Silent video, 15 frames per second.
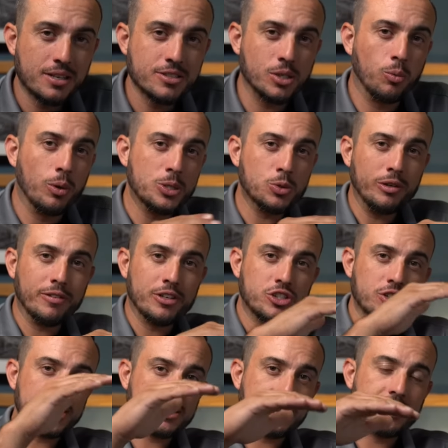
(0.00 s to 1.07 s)
So once we've
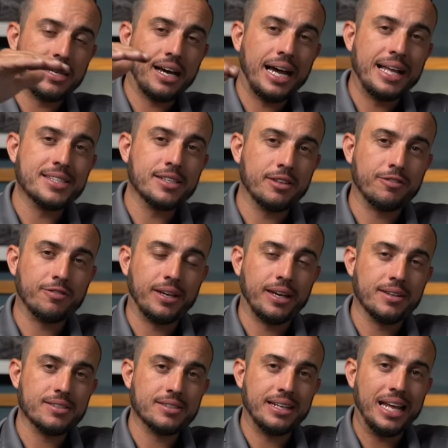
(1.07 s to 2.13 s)
adjusted the heights of the
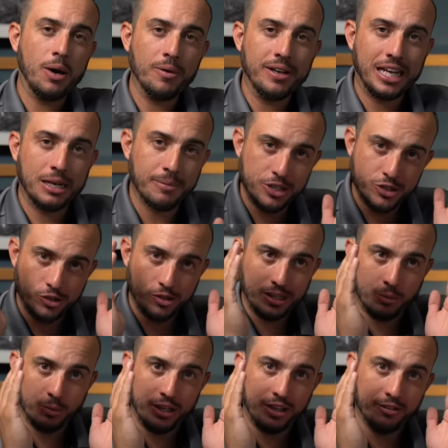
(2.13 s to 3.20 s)
fence, now we gotta make sure
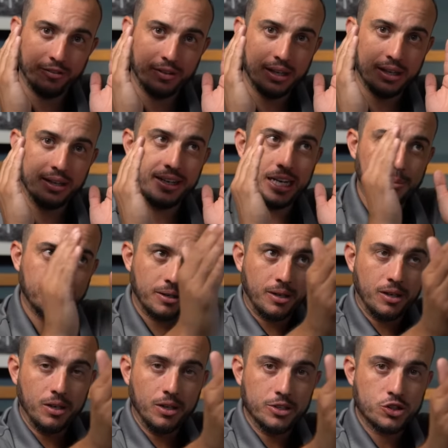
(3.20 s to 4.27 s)
that we've kept a
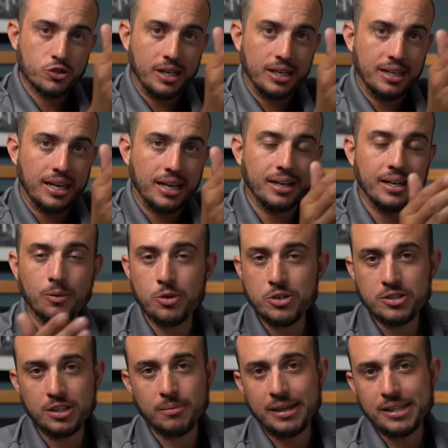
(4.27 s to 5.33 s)
good straight line. And we're
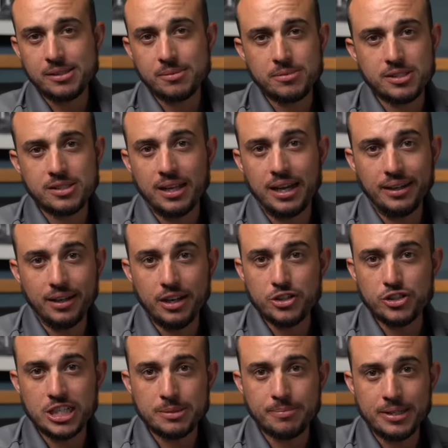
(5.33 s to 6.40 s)
just gonna make some slight
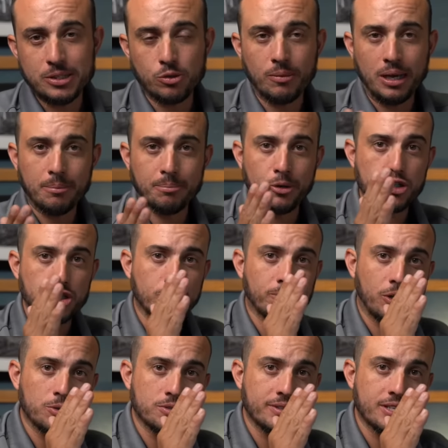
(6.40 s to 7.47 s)
adjustments. We might push a
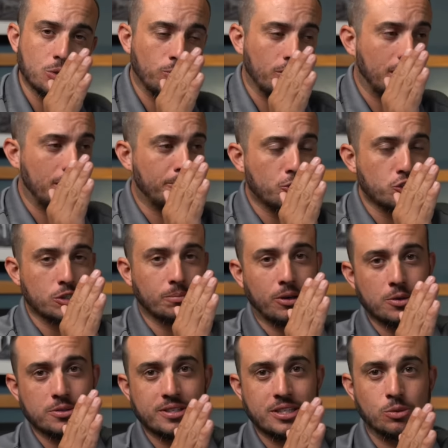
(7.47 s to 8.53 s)
post this way, push the
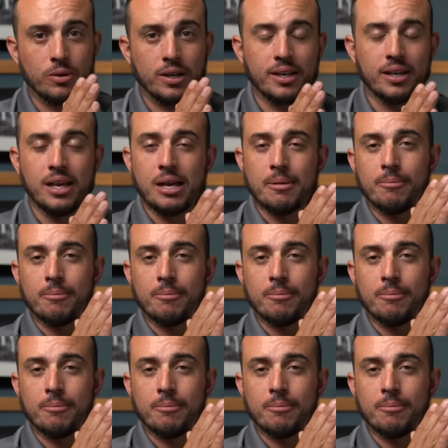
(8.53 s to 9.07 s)
post this way.